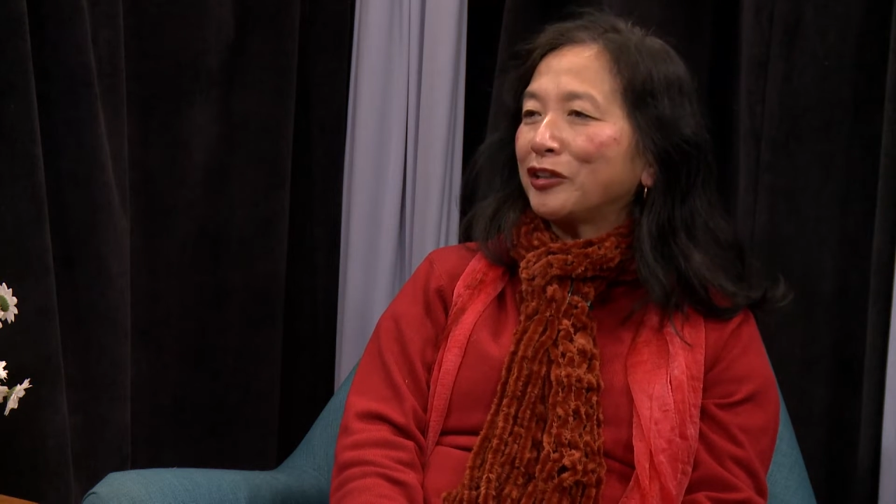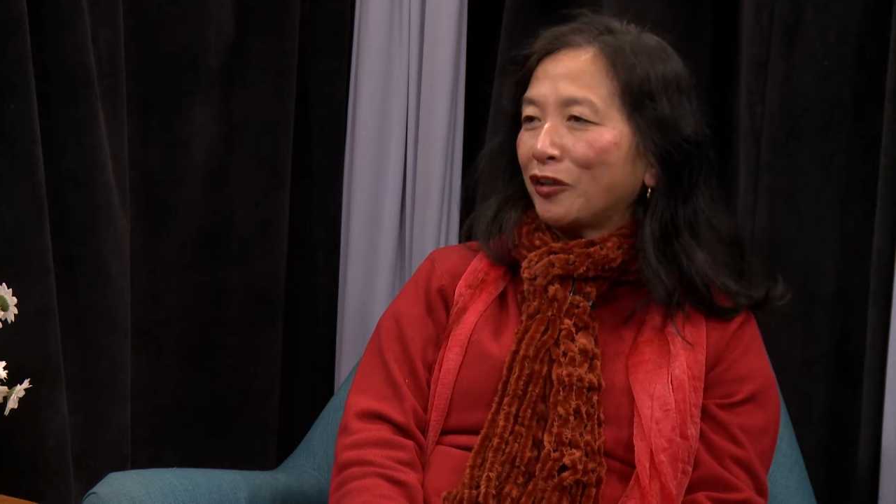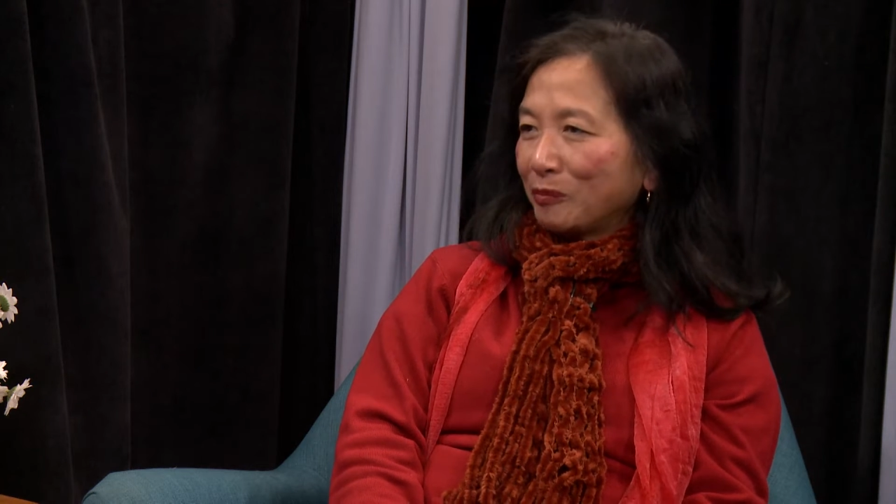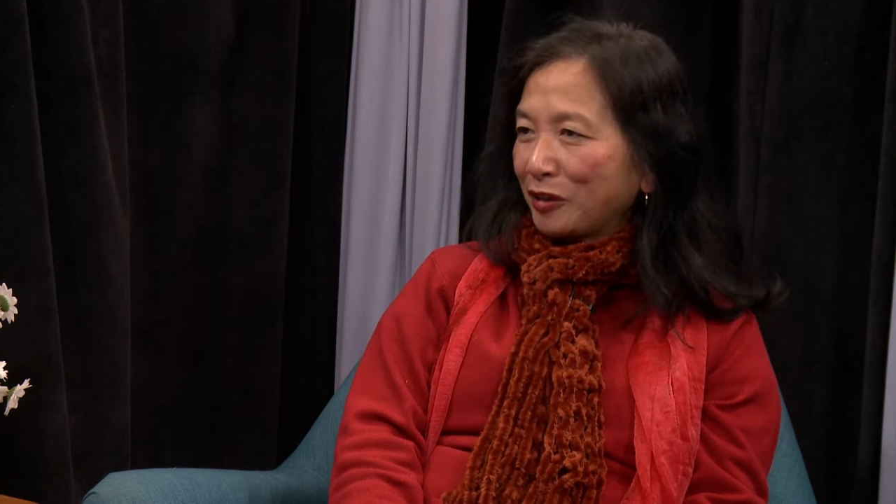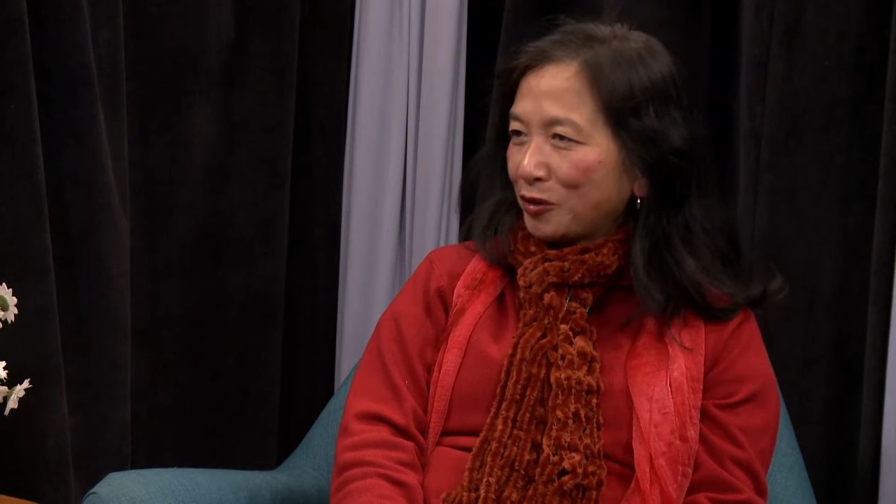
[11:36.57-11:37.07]

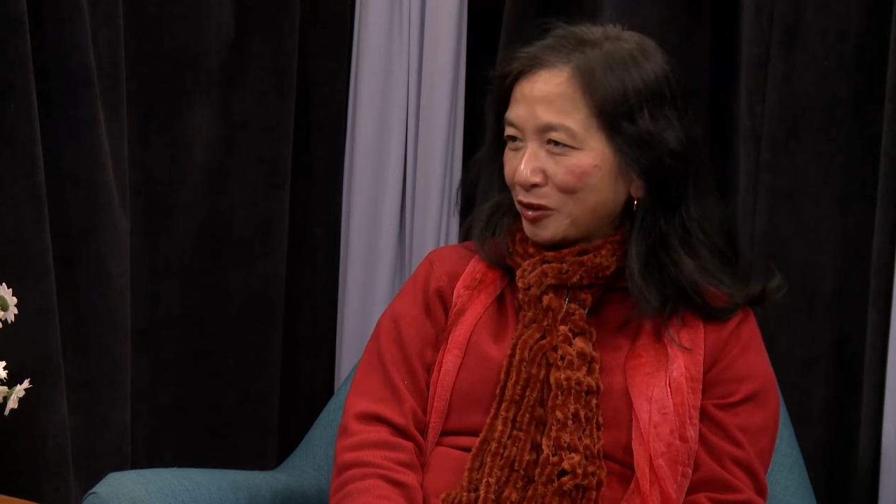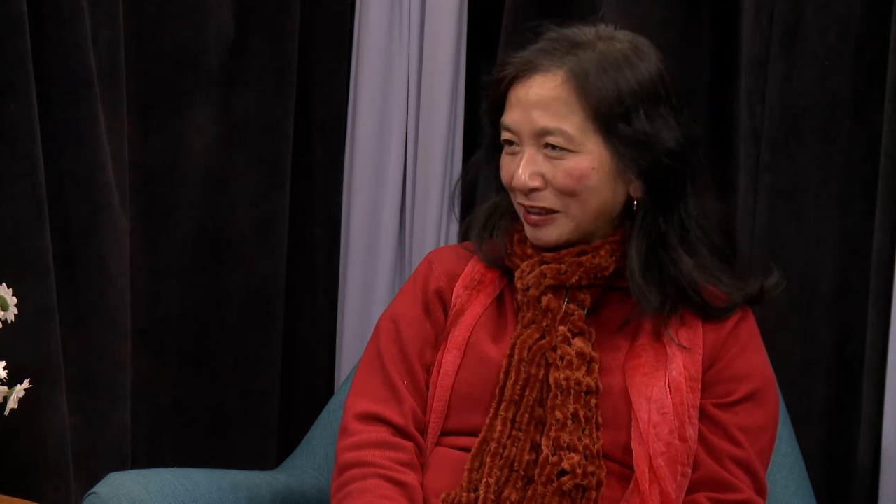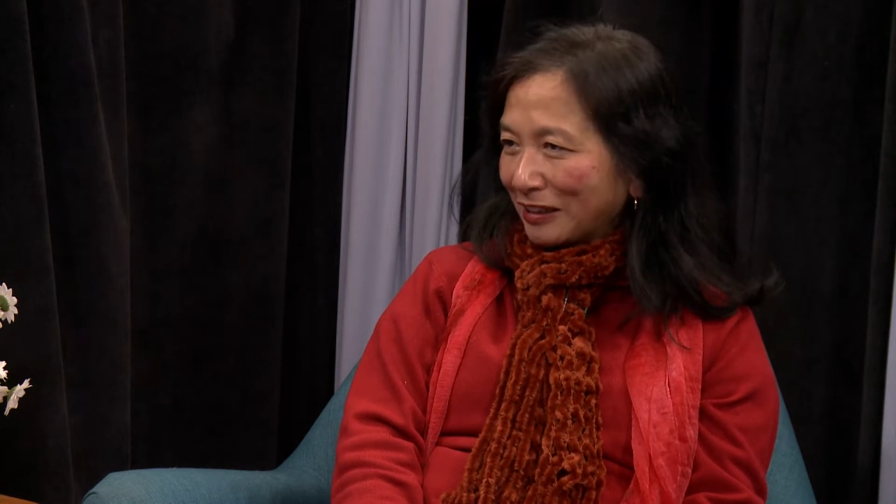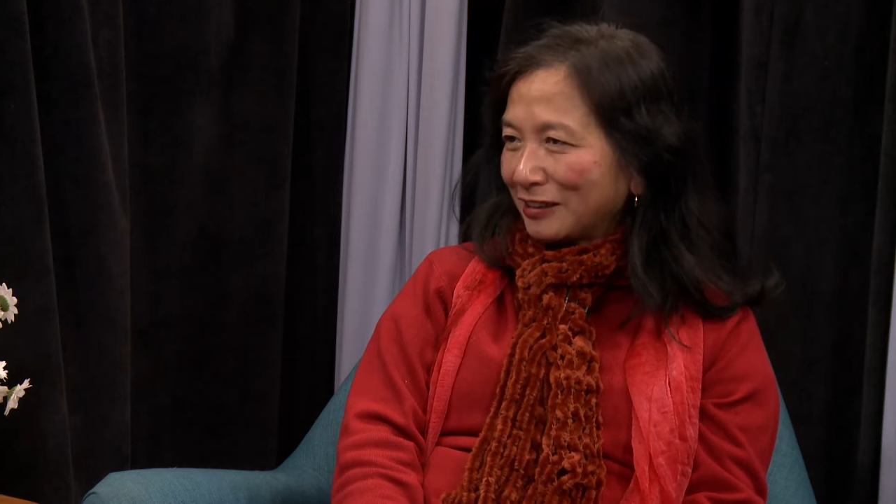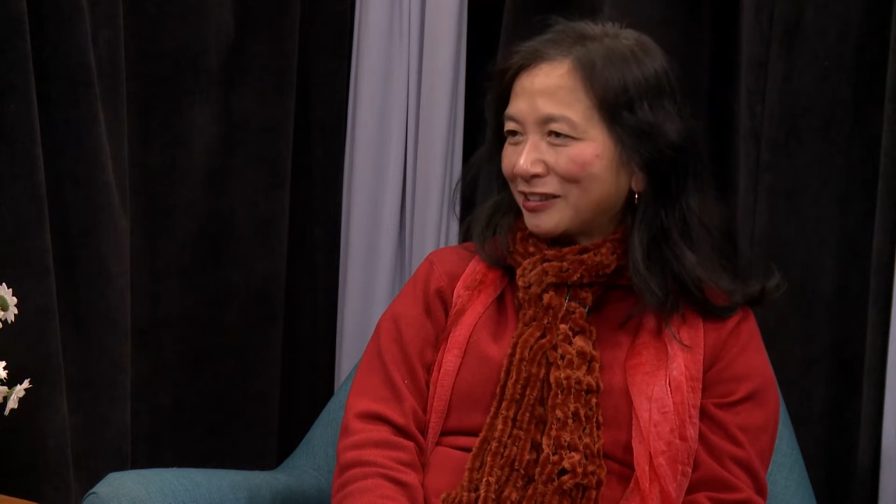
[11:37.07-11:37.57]
not be
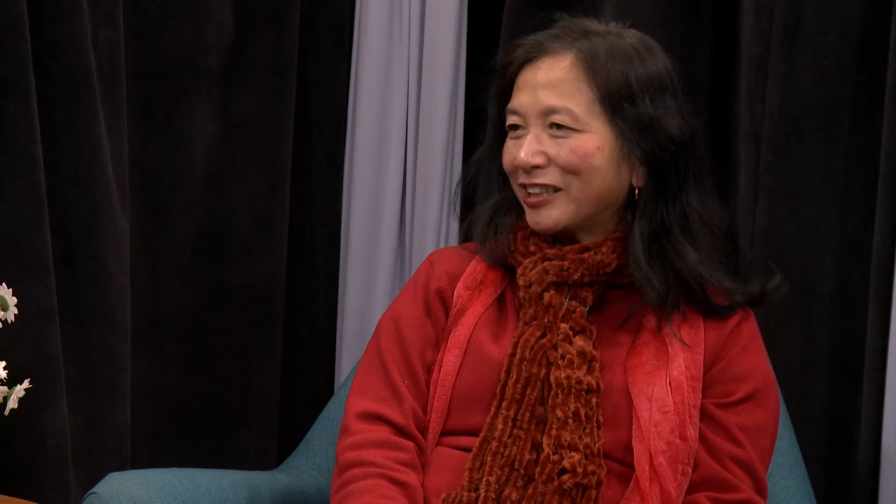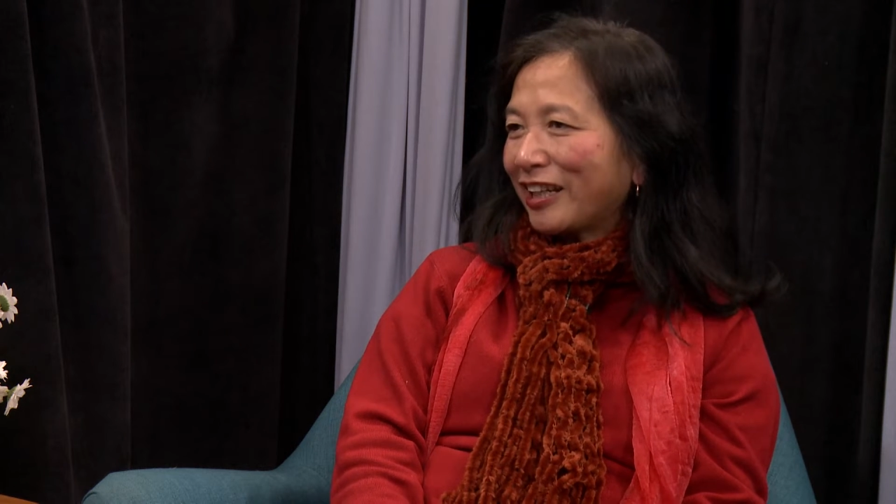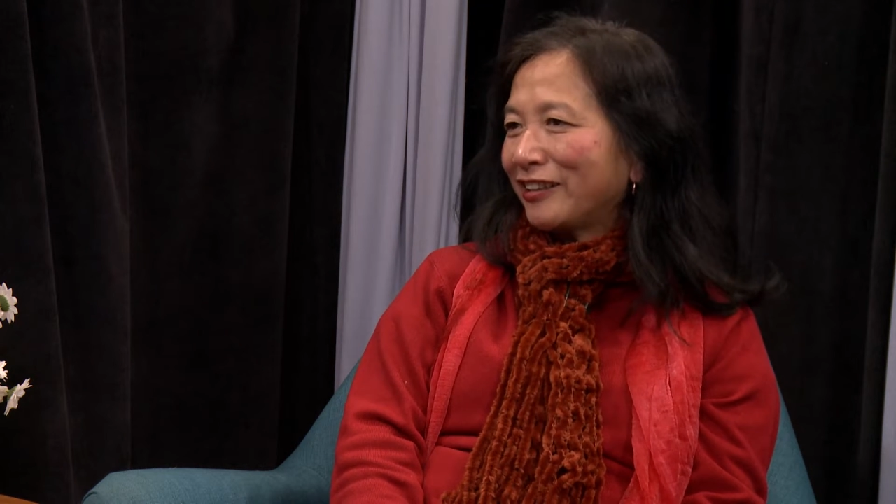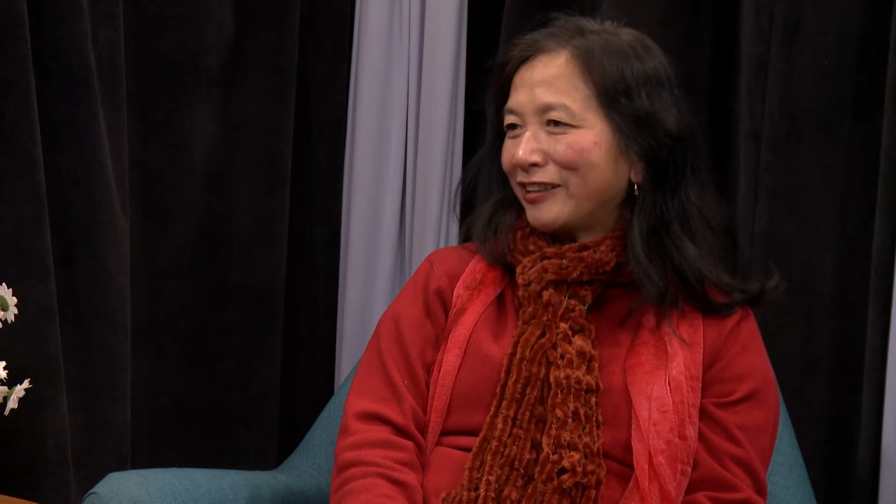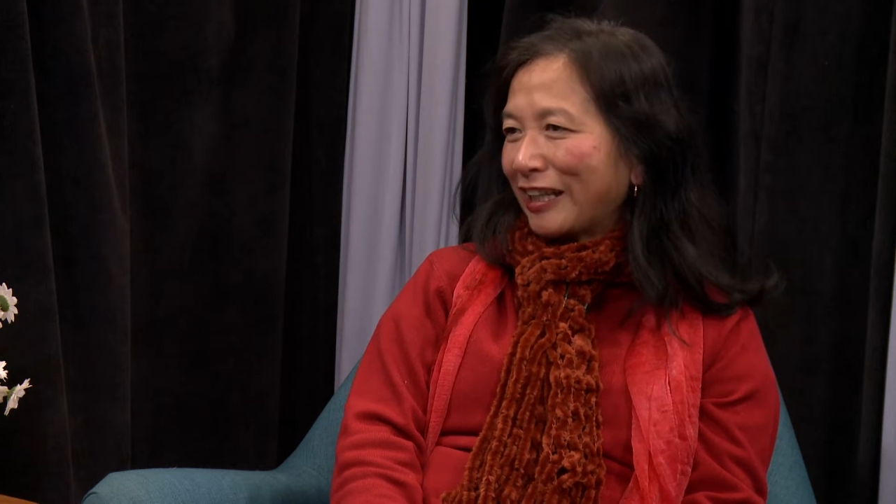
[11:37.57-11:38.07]
using it to
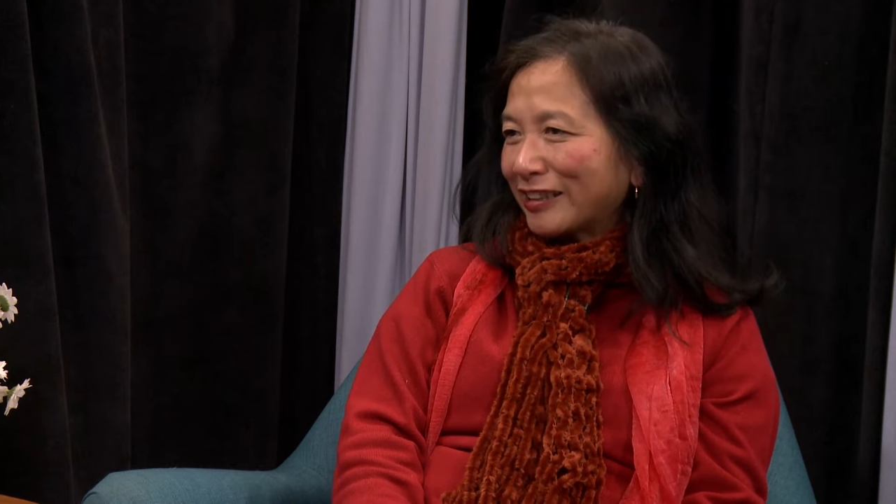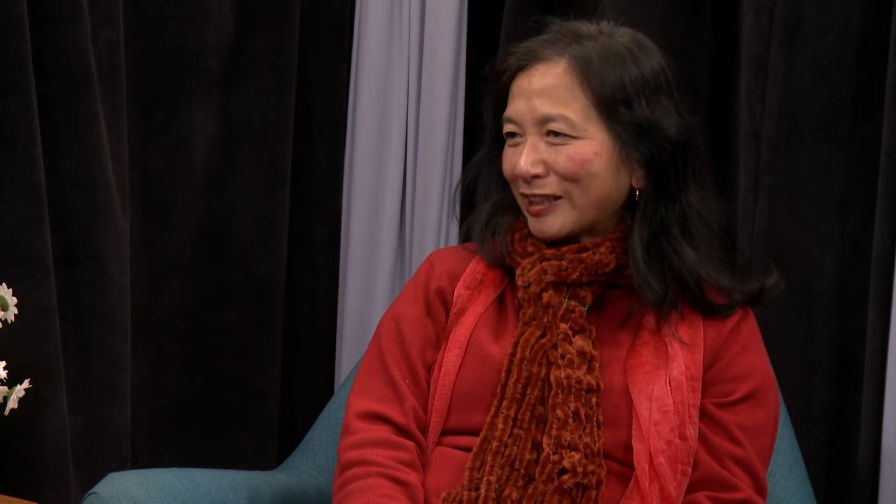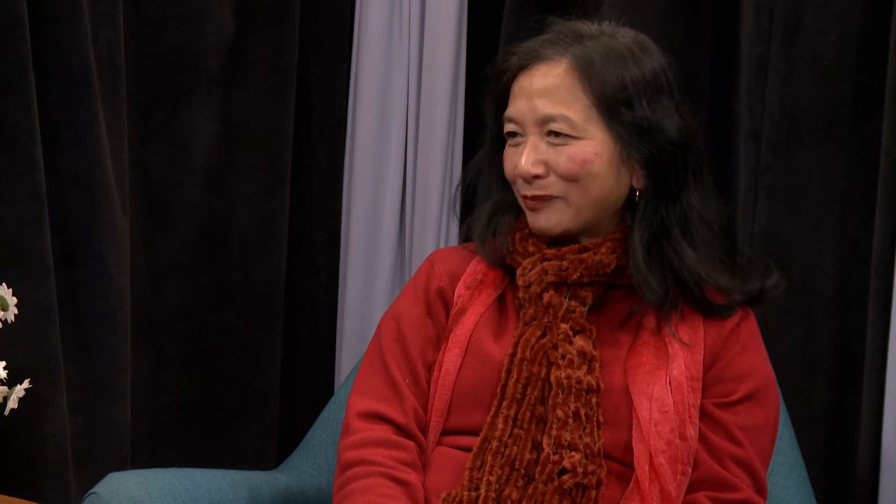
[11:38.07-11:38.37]
get her next